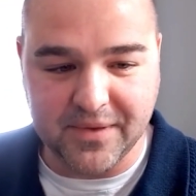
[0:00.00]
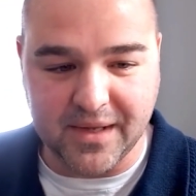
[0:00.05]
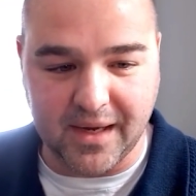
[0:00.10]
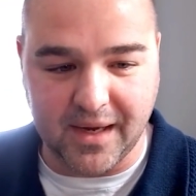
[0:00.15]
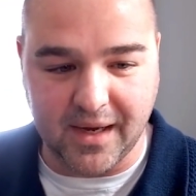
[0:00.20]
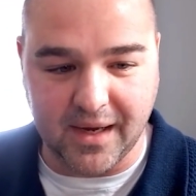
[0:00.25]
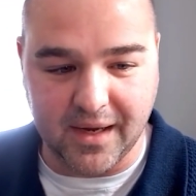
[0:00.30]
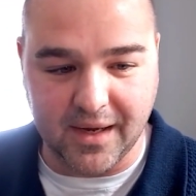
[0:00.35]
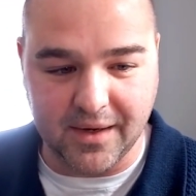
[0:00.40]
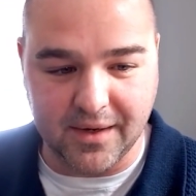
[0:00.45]

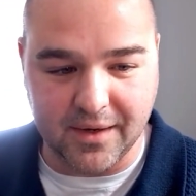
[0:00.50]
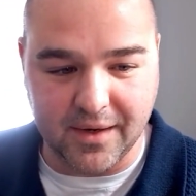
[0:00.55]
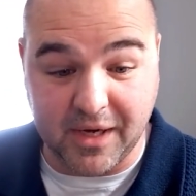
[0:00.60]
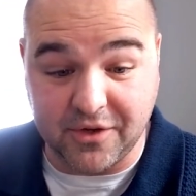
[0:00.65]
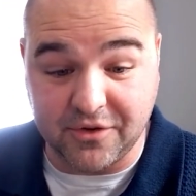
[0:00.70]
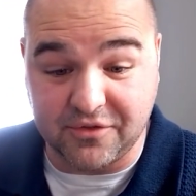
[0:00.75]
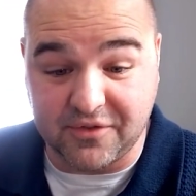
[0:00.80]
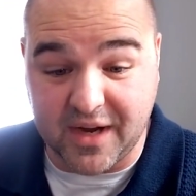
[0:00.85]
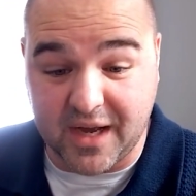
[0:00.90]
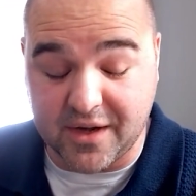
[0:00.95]
And
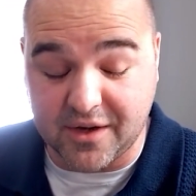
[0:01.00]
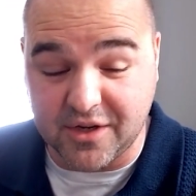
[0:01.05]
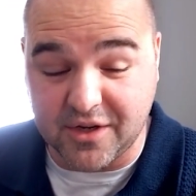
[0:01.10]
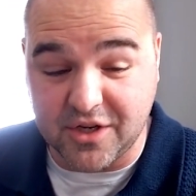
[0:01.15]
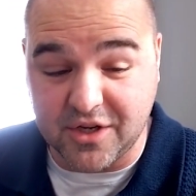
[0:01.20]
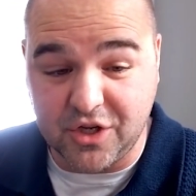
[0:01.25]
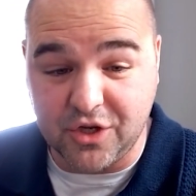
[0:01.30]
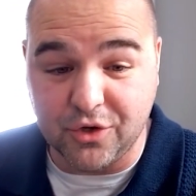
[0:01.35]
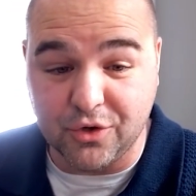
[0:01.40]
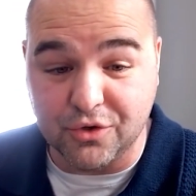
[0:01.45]
you've got a
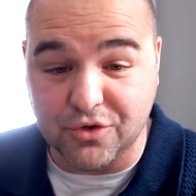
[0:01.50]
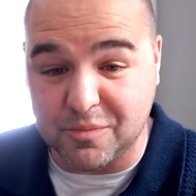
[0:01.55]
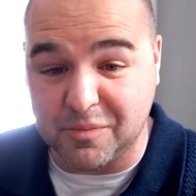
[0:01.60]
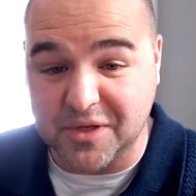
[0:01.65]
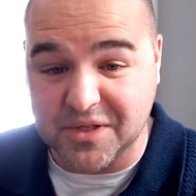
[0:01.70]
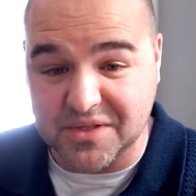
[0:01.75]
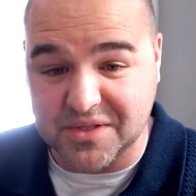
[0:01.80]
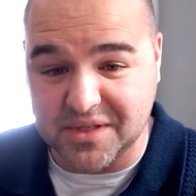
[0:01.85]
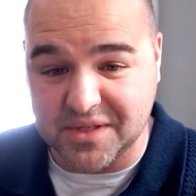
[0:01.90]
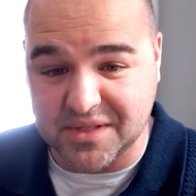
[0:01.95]
huge
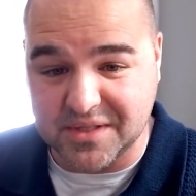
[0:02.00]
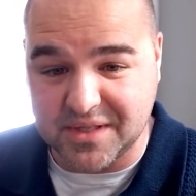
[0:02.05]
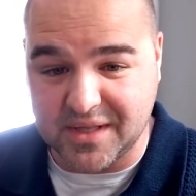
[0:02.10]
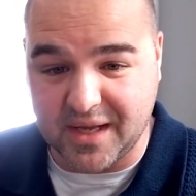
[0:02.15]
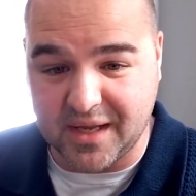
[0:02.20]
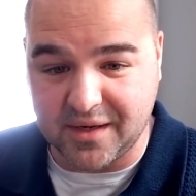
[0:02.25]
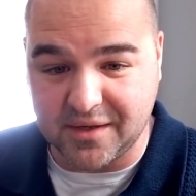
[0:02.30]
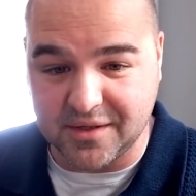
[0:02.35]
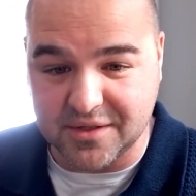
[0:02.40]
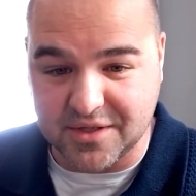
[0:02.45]
business
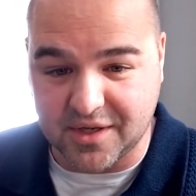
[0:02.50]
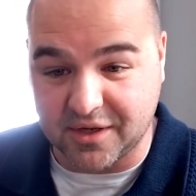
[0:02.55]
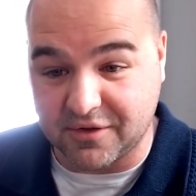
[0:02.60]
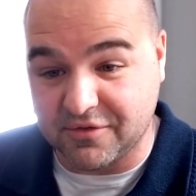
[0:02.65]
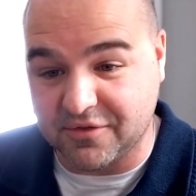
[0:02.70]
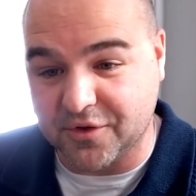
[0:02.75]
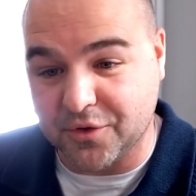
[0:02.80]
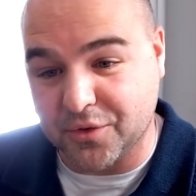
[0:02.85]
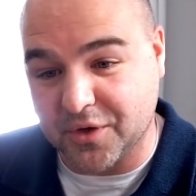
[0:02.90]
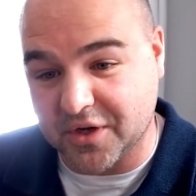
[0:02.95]
that is like
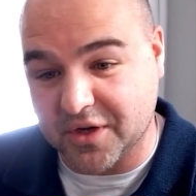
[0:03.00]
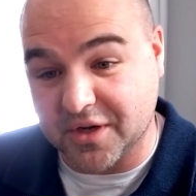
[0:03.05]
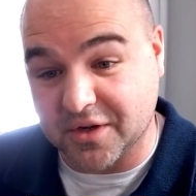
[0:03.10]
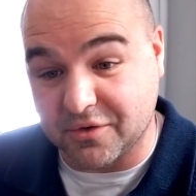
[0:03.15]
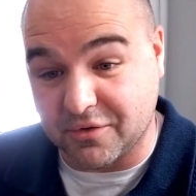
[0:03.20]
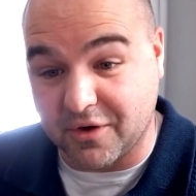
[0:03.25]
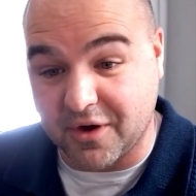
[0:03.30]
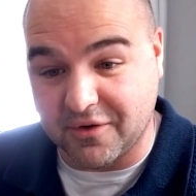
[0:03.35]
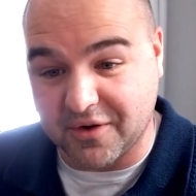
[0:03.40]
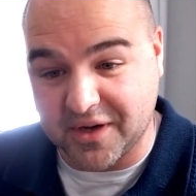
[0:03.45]
fluid and
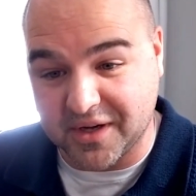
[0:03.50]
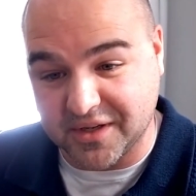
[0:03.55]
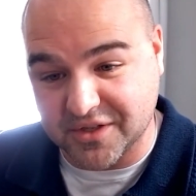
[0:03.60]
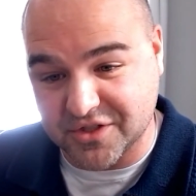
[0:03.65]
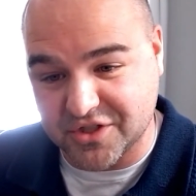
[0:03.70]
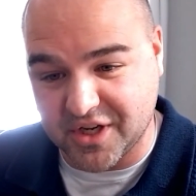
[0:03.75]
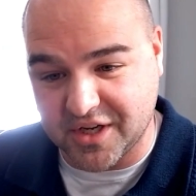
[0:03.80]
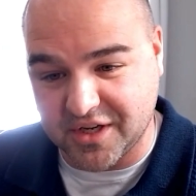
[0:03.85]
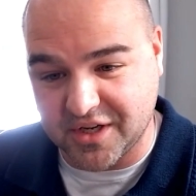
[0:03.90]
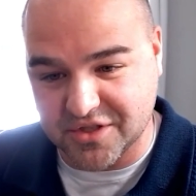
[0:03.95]
growing and
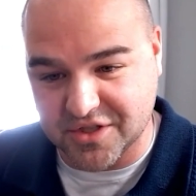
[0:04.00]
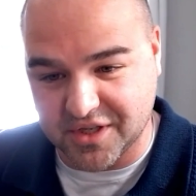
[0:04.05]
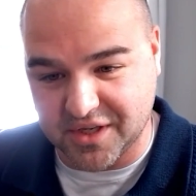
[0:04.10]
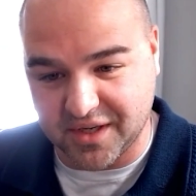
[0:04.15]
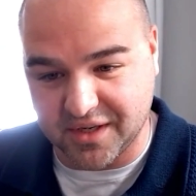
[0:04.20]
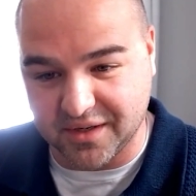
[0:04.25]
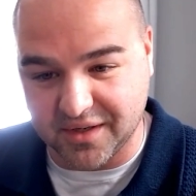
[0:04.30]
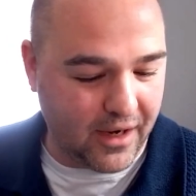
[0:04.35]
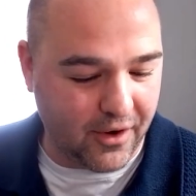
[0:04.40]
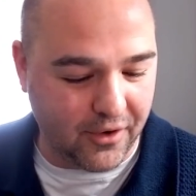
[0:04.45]
changing.
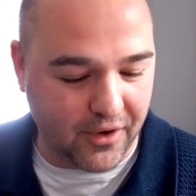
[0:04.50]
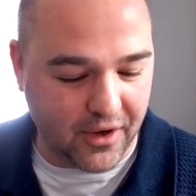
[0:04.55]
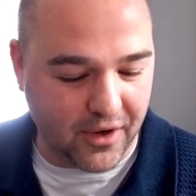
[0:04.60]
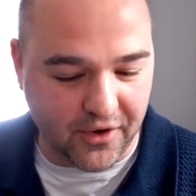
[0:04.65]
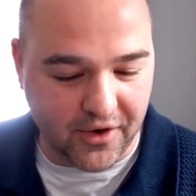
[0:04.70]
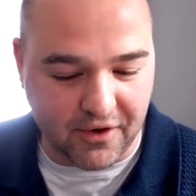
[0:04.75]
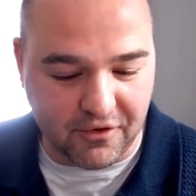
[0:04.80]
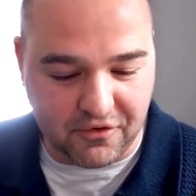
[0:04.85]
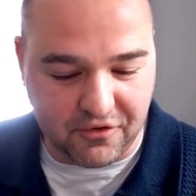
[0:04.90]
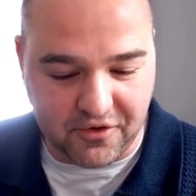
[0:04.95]
And I'll
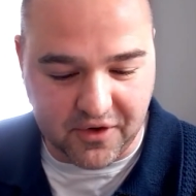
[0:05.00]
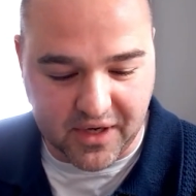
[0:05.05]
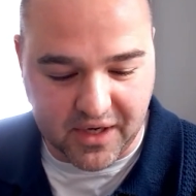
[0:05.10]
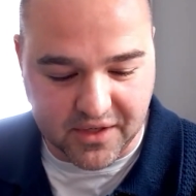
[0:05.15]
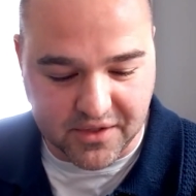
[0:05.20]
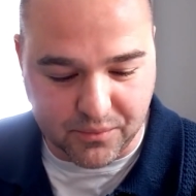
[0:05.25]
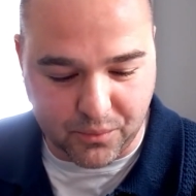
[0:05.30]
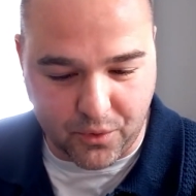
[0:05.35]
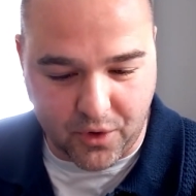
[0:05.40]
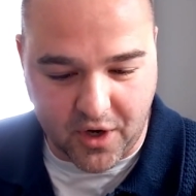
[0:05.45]
never
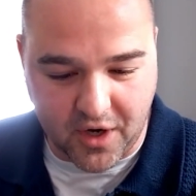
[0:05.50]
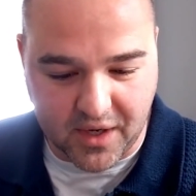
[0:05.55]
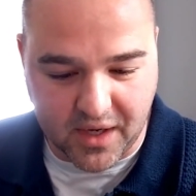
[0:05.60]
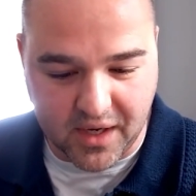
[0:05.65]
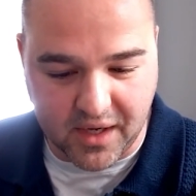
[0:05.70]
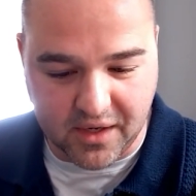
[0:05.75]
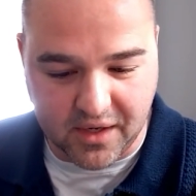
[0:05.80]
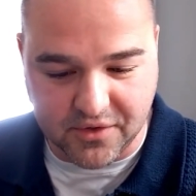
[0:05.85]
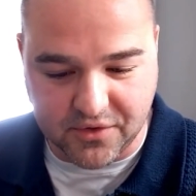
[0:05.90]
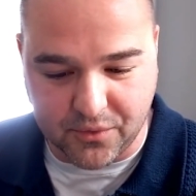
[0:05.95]
forget
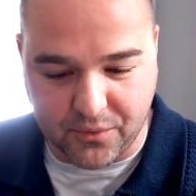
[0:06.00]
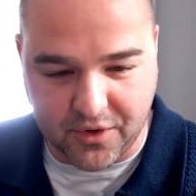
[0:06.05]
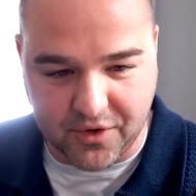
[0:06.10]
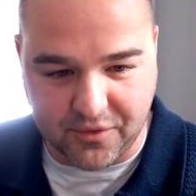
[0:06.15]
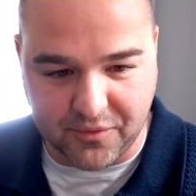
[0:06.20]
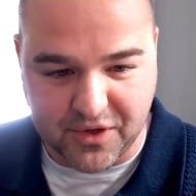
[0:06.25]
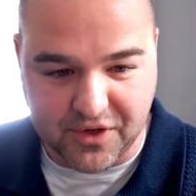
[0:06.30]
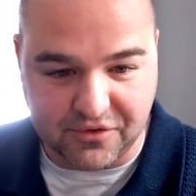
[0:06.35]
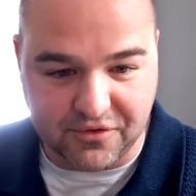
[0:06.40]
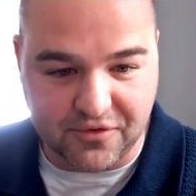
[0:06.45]
walking into one of
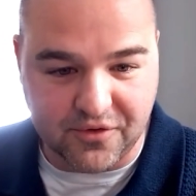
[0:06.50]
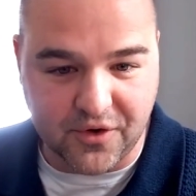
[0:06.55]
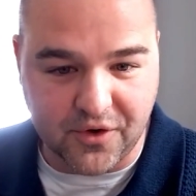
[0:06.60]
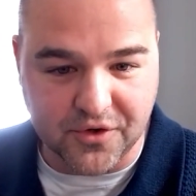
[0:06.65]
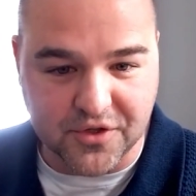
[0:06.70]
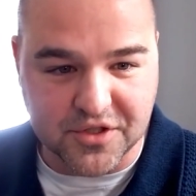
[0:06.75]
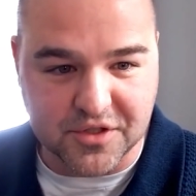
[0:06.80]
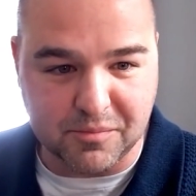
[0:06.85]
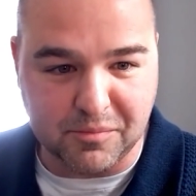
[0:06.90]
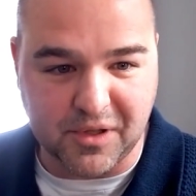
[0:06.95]
my
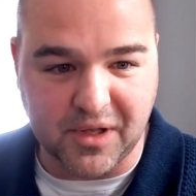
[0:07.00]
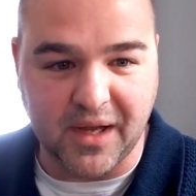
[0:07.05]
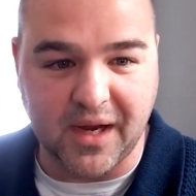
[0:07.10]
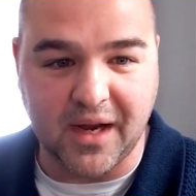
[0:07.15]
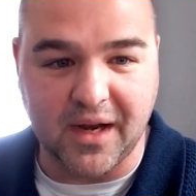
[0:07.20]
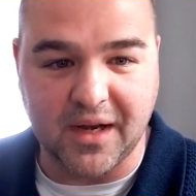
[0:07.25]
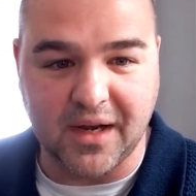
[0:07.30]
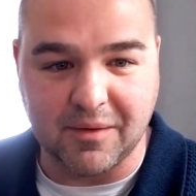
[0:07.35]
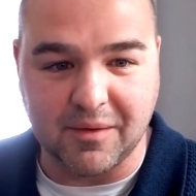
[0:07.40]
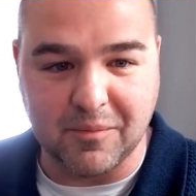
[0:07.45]
first
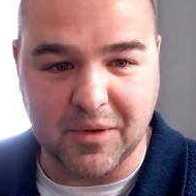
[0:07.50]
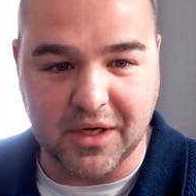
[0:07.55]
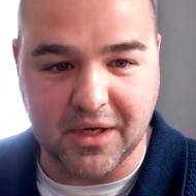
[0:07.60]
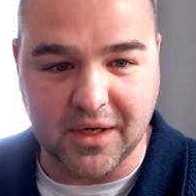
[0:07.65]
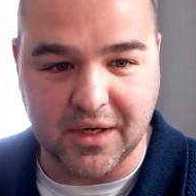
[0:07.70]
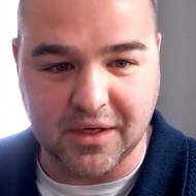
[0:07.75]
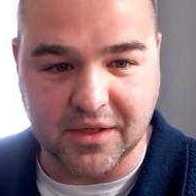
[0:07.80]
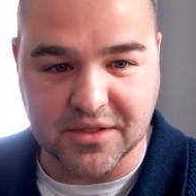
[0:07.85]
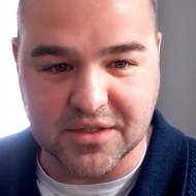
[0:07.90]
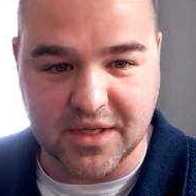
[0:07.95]
planning
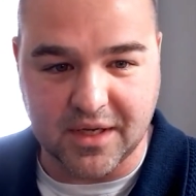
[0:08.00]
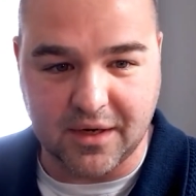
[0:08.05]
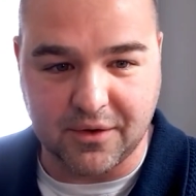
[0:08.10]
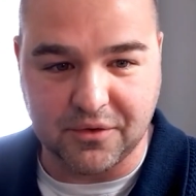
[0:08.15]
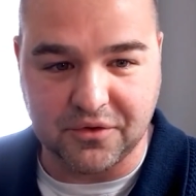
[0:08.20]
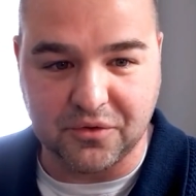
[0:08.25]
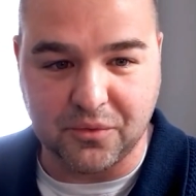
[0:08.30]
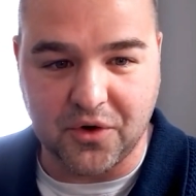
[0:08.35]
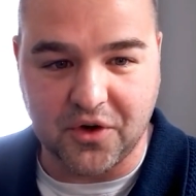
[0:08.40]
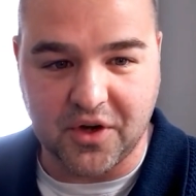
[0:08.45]
meetings that I
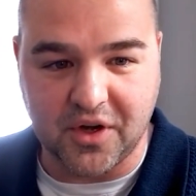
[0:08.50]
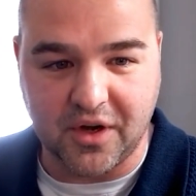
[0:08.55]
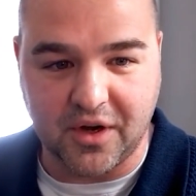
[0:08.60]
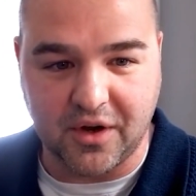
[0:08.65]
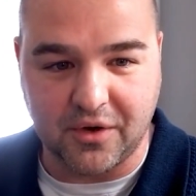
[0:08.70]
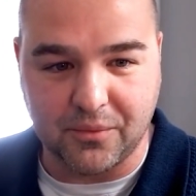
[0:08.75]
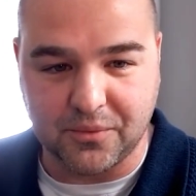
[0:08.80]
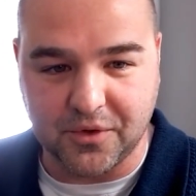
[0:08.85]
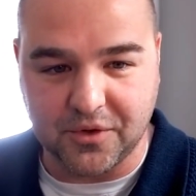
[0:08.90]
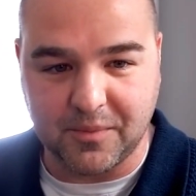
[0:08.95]
was working
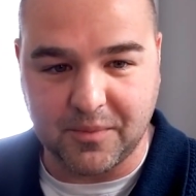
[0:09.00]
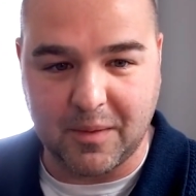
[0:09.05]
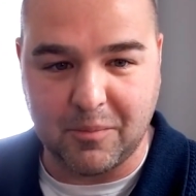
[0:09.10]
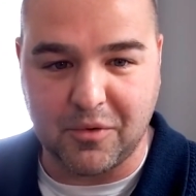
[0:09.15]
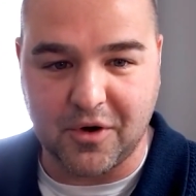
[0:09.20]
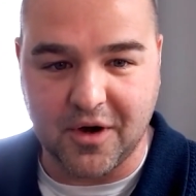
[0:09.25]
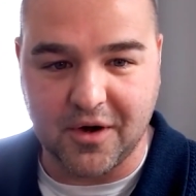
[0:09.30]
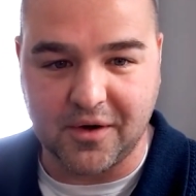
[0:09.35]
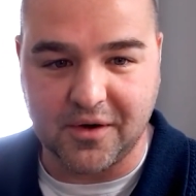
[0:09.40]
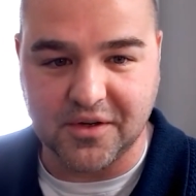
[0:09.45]
on with my
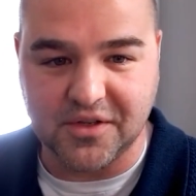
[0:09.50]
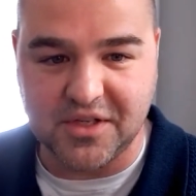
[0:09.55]
broader